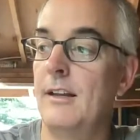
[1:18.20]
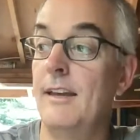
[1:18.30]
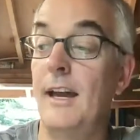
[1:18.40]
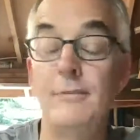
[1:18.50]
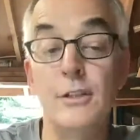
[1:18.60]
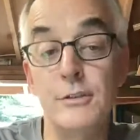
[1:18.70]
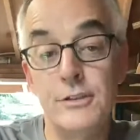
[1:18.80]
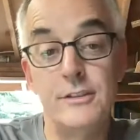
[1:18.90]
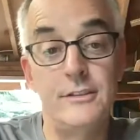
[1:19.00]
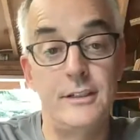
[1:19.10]

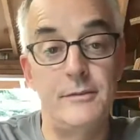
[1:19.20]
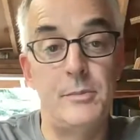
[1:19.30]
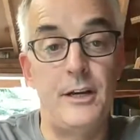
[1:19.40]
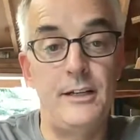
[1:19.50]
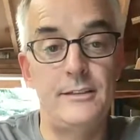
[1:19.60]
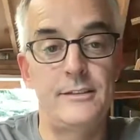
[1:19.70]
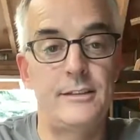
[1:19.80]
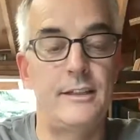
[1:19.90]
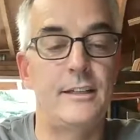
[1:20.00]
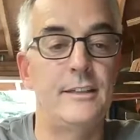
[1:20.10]
evolution of the product,
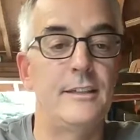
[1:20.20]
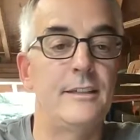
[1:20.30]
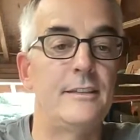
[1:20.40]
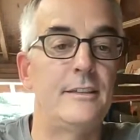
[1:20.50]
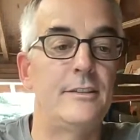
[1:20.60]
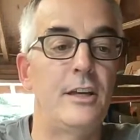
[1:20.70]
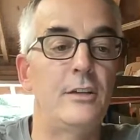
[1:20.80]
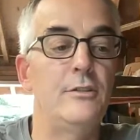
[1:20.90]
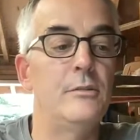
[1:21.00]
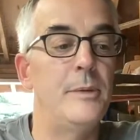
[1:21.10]
and then tell
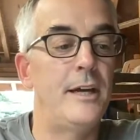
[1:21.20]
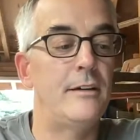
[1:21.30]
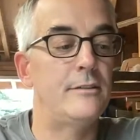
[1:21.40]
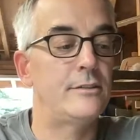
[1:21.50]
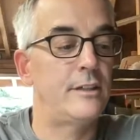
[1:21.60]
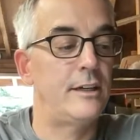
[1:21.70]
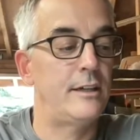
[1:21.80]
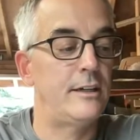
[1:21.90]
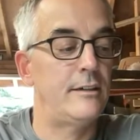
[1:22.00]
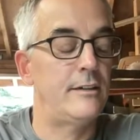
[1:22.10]
you about
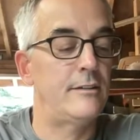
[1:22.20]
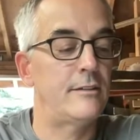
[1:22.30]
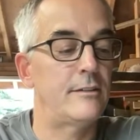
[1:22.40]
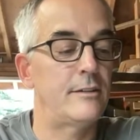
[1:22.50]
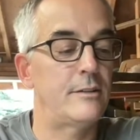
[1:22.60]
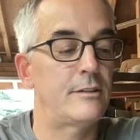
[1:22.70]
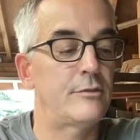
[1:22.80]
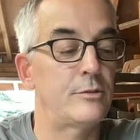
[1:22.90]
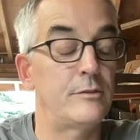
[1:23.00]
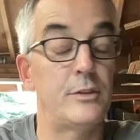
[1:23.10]

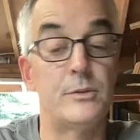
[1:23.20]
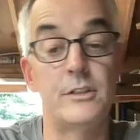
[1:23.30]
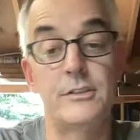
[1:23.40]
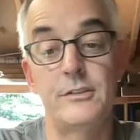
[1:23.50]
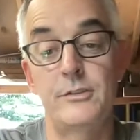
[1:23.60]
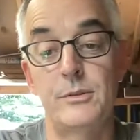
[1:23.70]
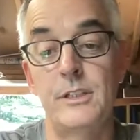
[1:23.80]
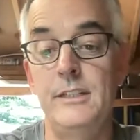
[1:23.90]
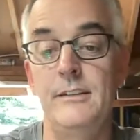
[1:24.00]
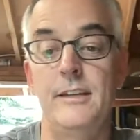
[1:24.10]
sort of the origin
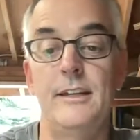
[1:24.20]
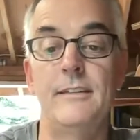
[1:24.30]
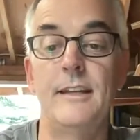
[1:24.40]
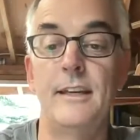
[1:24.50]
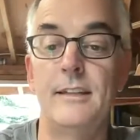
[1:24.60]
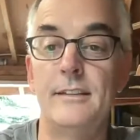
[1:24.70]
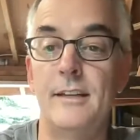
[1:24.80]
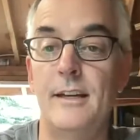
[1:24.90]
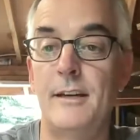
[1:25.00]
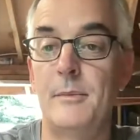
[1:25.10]
story. And then
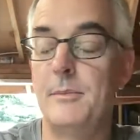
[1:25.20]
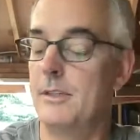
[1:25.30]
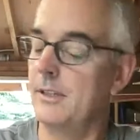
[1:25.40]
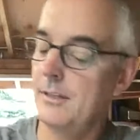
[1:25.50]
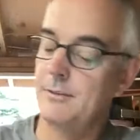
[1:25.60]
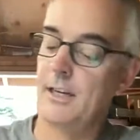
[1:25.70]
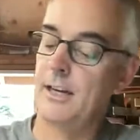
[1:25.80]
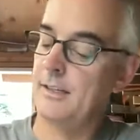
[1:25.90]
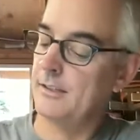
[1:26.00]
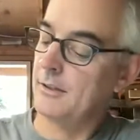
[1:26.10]
I've
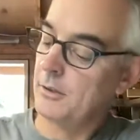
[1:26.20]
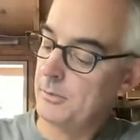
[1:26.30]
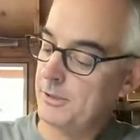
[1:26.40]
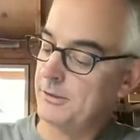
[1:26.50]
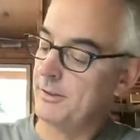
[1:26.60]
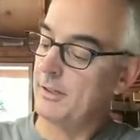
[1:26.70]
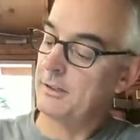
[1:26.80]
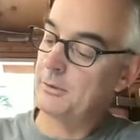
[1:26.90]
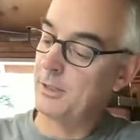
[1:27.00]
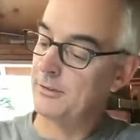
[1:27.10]
got a whole bunch of other
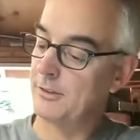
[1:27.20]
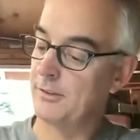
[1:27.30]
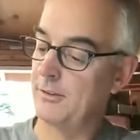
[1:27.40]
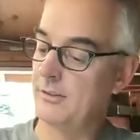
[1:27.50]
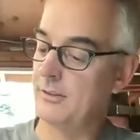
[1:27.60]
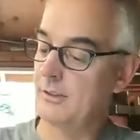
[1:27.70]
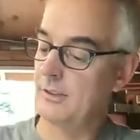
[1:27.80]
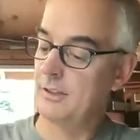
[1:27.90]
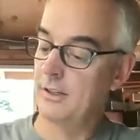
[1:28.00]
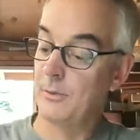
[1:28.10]
questions.
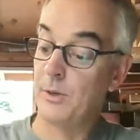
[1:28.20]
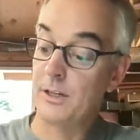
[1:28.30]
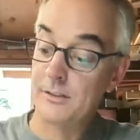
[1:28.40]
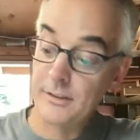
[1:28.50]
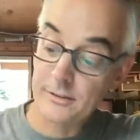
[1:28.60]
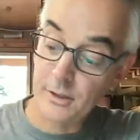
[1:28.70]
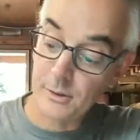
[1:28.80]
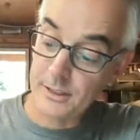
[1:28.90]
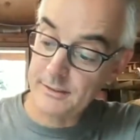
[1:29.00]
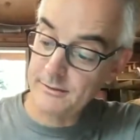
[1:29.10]
Where is this
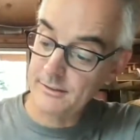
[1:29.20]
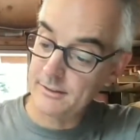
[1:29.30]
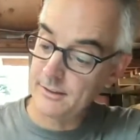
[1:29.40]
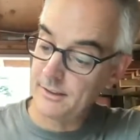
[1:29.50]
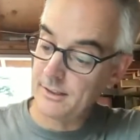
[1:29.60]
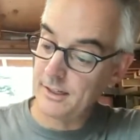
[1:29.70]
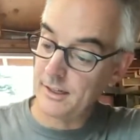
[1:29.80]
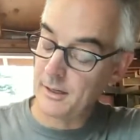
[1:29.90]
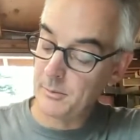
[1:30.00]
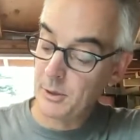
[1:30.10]
going?
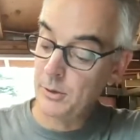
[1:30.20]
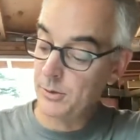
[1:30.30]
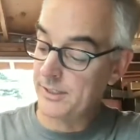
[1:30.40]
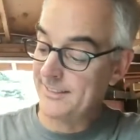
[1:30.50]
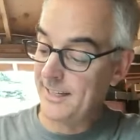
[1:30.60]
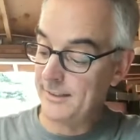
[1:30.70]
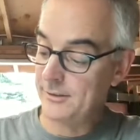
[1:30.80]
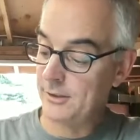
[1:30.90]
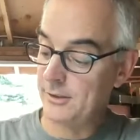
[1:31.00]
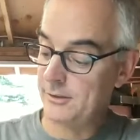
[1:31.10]
Who are the
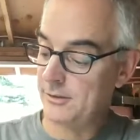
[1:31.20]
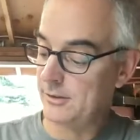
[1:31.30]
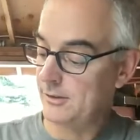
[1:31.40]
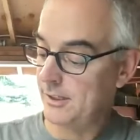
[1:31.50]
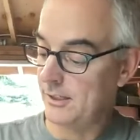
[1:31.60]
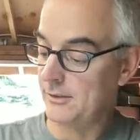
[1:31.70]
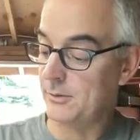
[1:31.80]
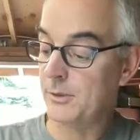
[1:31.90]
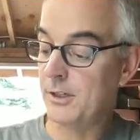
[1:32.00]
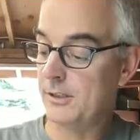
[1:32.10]
testers? How does
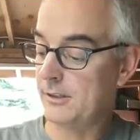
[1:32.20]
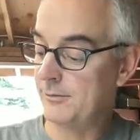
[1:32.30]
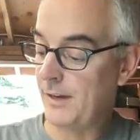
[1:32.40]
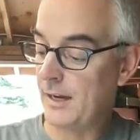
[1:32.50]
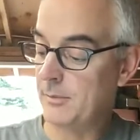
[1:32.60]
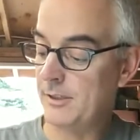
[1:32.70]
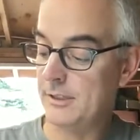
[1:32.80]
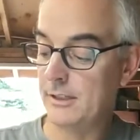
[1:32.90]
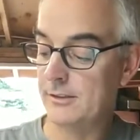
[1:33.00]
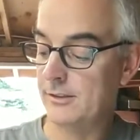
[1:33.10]
it work? The fabric,
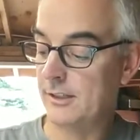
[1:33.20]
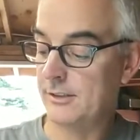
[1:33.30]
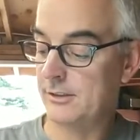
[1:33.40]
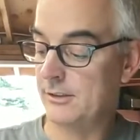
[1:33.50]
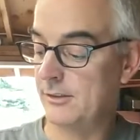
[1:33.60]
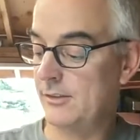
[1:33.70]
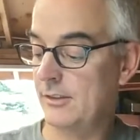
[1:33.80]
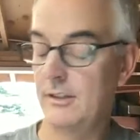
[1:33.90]
color selections,